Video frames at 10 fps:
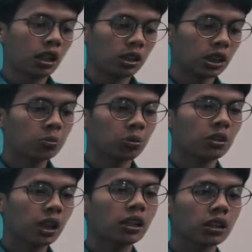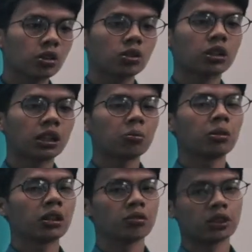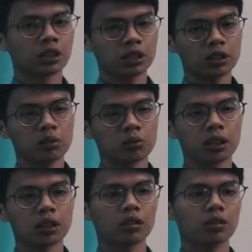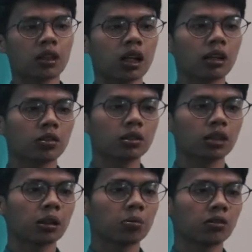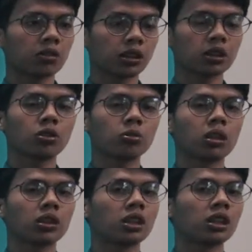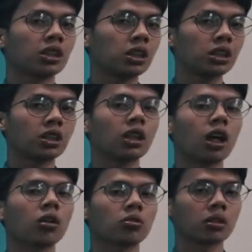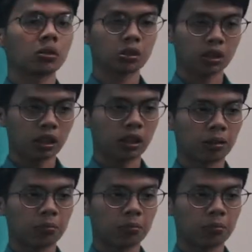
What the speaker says: This project uses deep learning vision, where they rely on camera vision to make the decision autonomously.